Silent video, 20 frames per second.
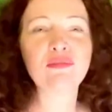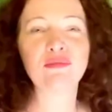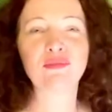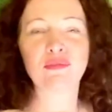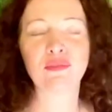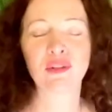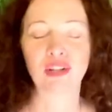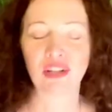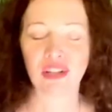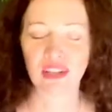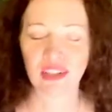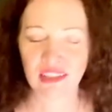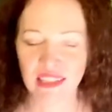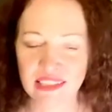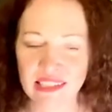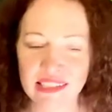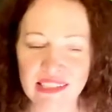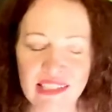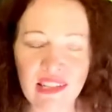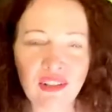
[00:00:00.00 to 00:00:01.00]
fork.
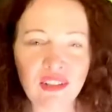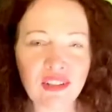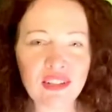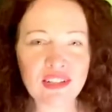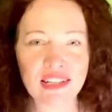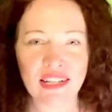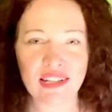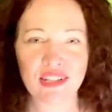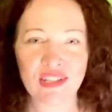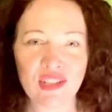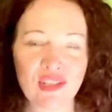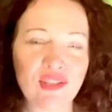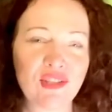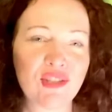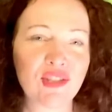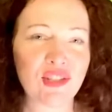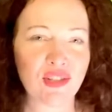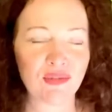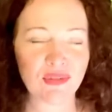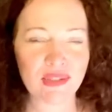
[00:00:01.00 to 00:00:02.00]
Let's set our intention
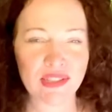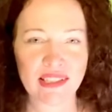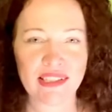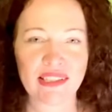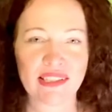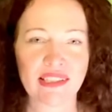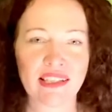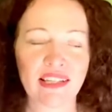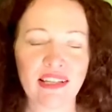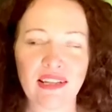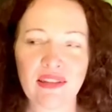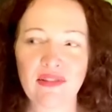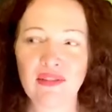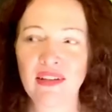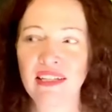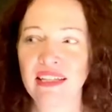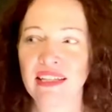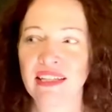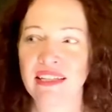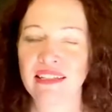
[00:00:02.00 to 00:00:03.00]
to receive a
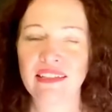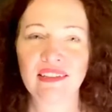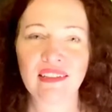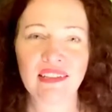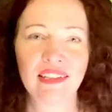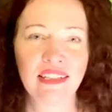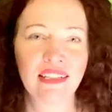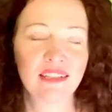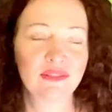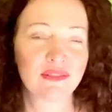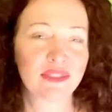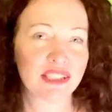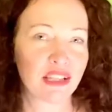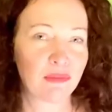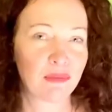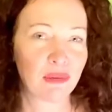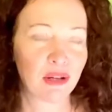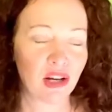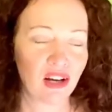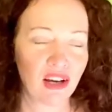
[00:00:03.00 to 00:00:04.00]
healing of
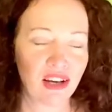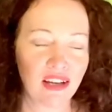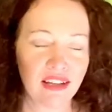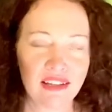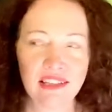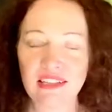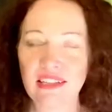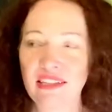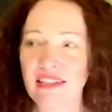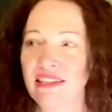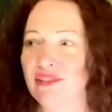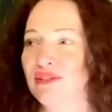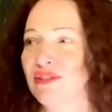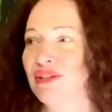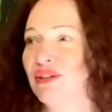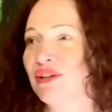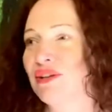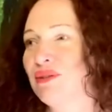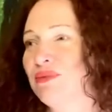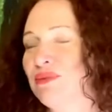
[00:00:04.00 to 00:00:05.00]
some kind. I don't
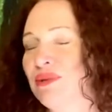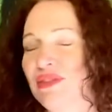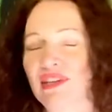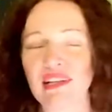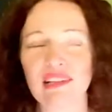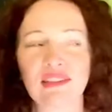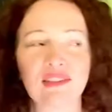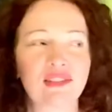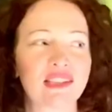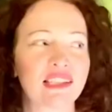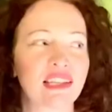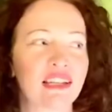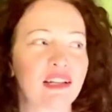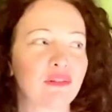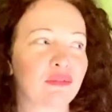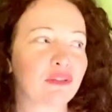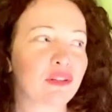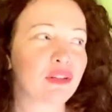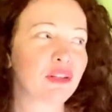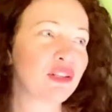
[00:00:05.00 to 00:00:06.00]
know what that looks like
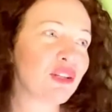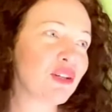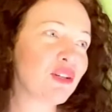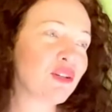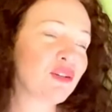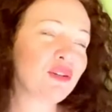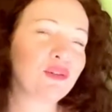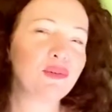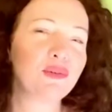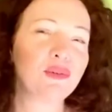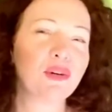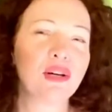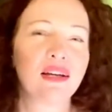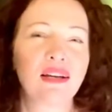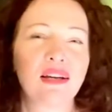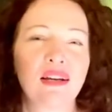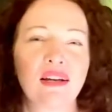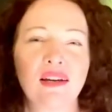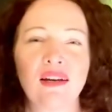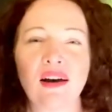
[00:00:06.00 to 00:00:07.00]
for you.
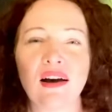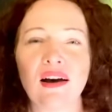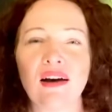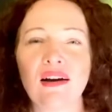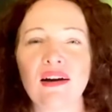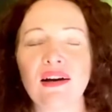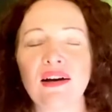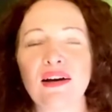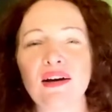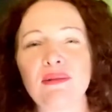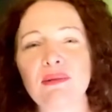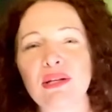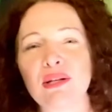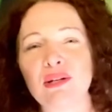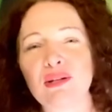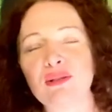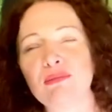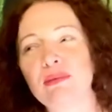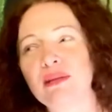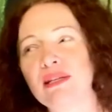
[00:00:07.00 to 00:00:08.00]
It
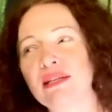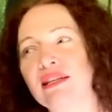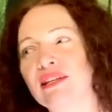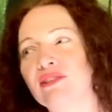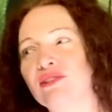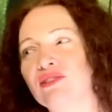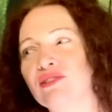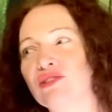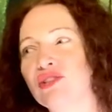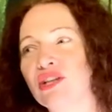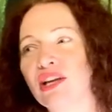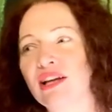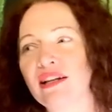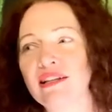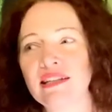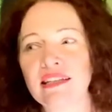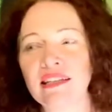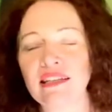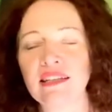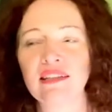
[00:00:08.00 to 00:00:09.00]
could be
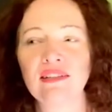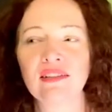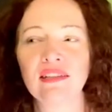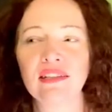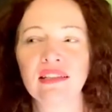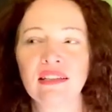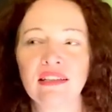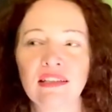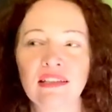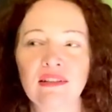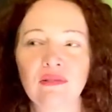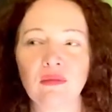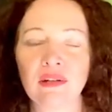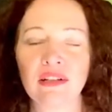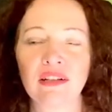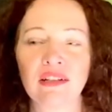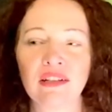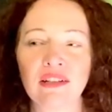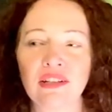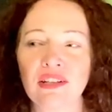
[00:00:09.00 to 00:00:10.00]
energetic healing
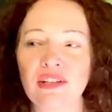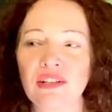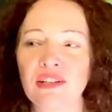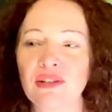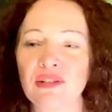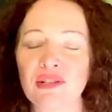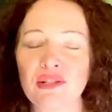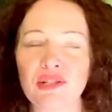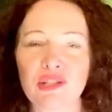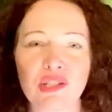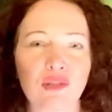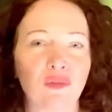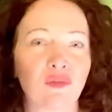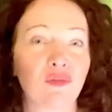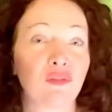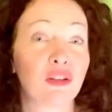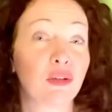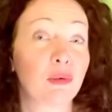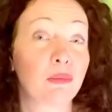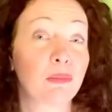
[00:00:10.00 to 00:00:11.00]
where, you just
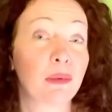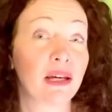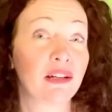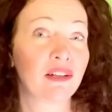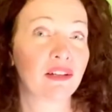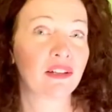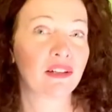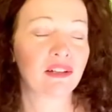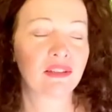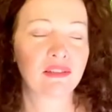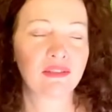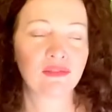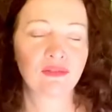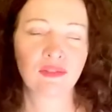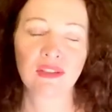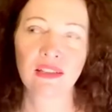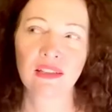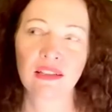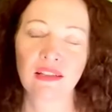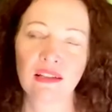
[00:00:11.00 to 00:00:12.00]
feel better.
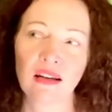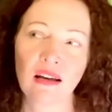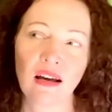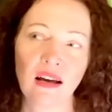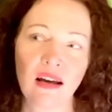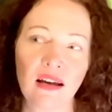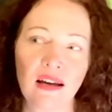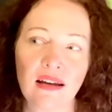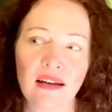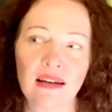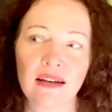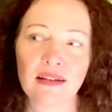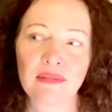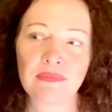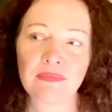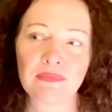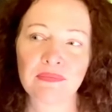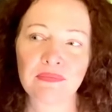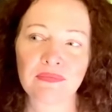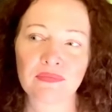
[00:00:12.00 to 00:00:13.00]

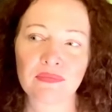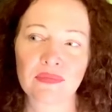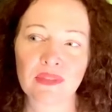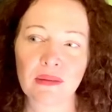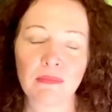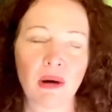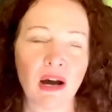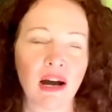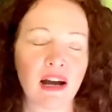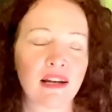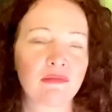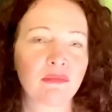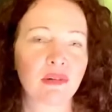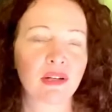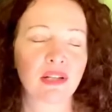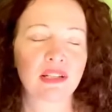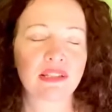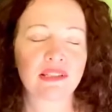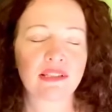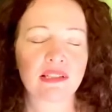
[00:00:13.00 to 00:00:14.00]
Mind,
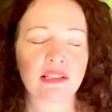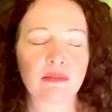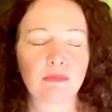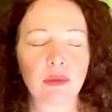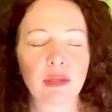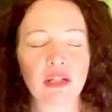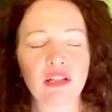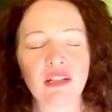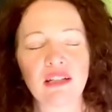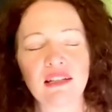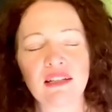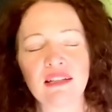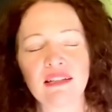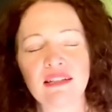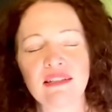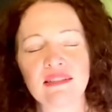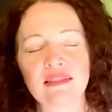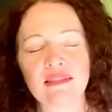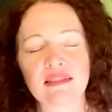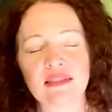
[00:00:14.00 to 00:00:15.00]
body,
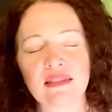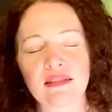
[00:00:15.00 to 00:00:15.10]
spirit.